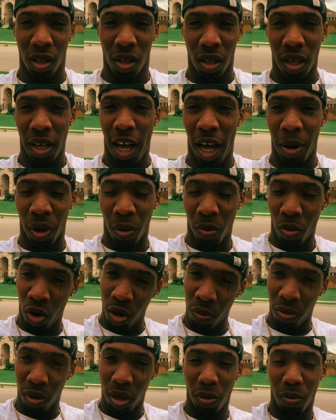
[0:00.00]
had my
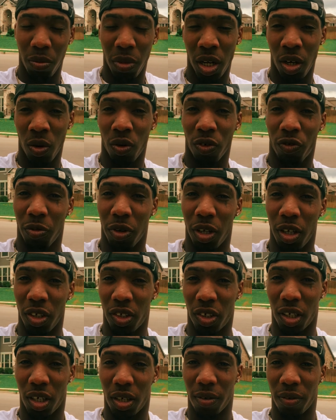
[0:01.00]
morning meeting with
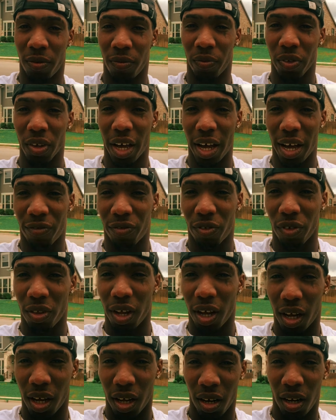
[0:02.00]
Melissa. After
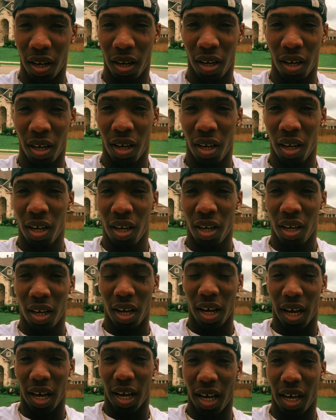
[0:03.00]
that,
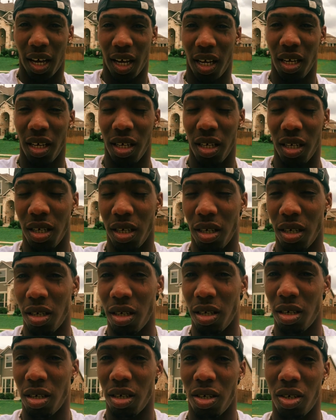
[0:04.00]

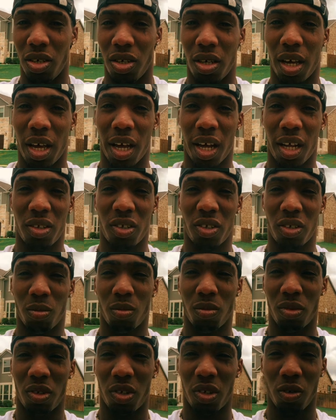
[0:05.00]
I had
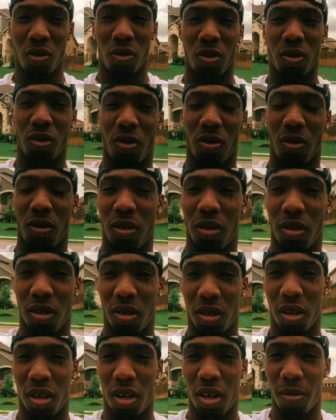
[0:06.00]
some cereal.
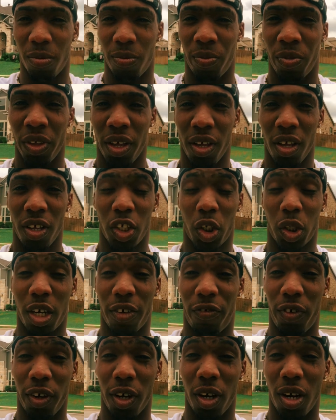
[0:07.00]
So I
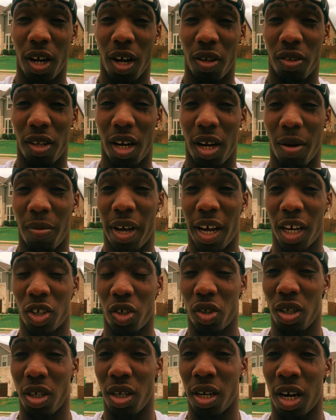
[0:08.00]
figured out that I'm
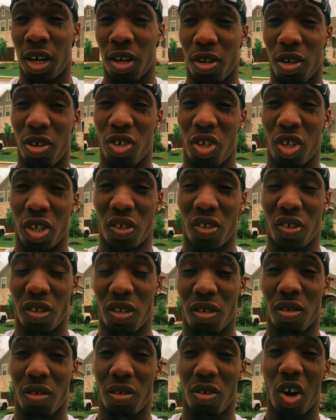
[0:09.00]
actually not allergic
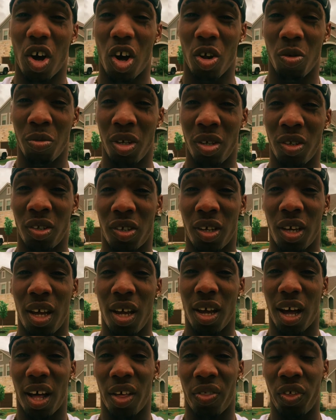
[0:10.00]
to almonds.
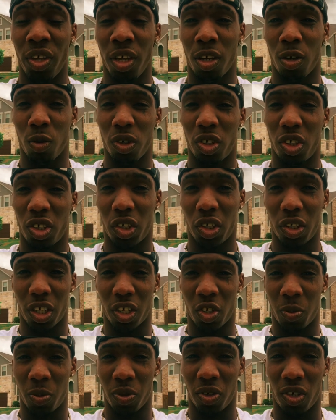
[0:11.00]
I think it was just that
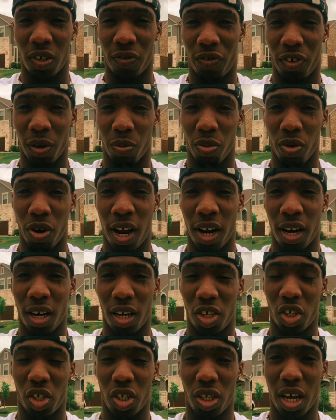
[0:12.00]
specific brand that
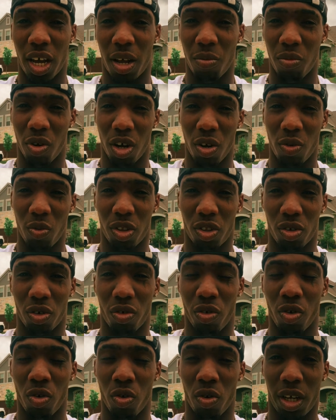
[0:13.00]
she had bought with the
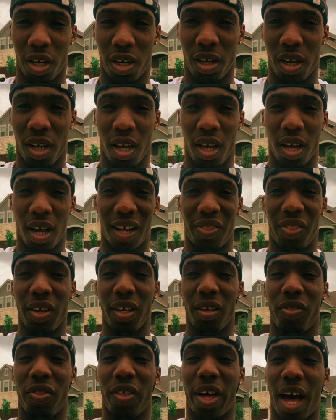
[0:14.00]
granola. I
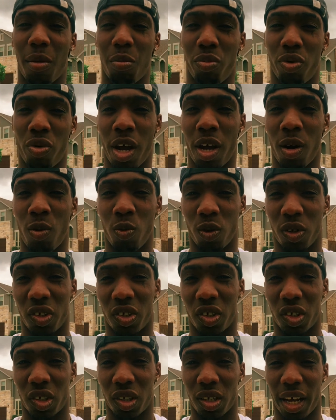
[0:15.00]
think that brand
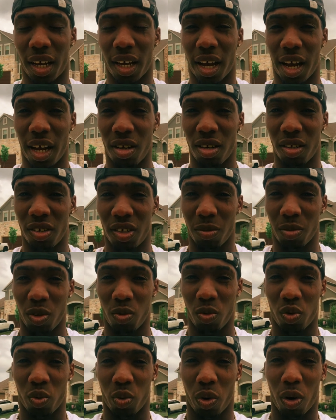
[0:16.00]
was like kind of something
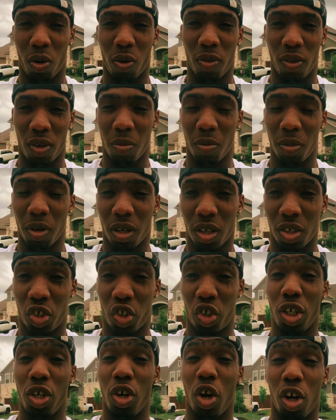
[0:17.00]
was weird with it because
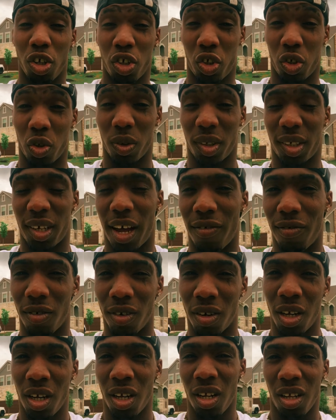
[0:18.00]
she also was
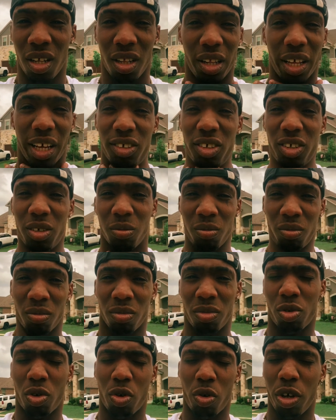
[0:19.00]
having like some
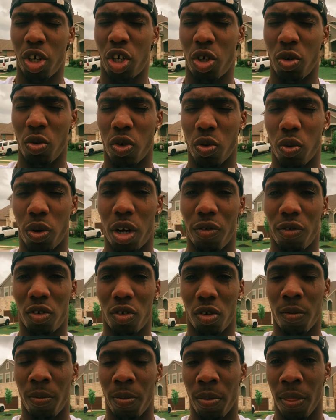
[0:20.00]
throat issues or whatever.
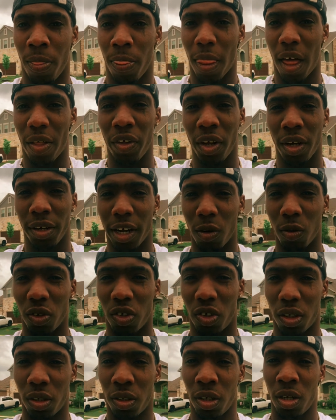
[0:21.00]
So I think that
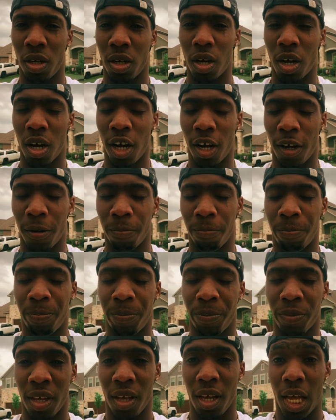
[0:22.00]
was it.
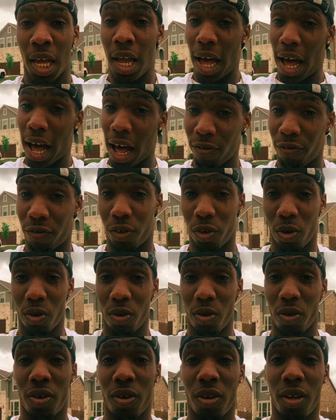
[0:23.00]

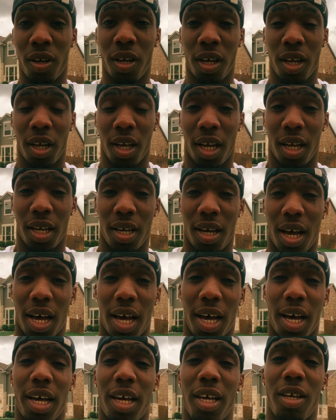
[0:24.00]
After
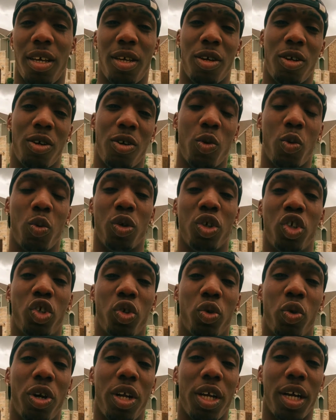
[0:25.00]
I was
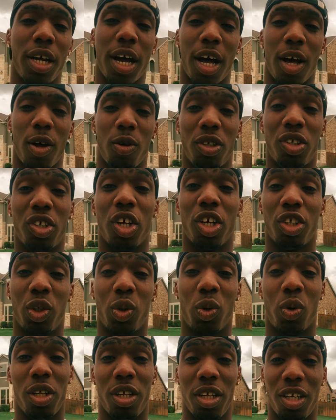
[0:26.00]
sorting out a
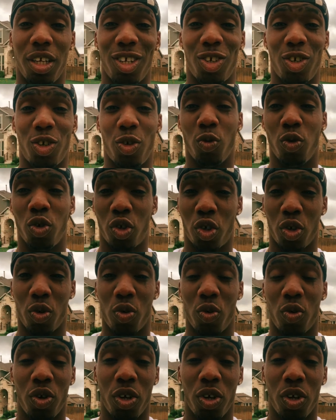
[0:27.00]
toilet issue. So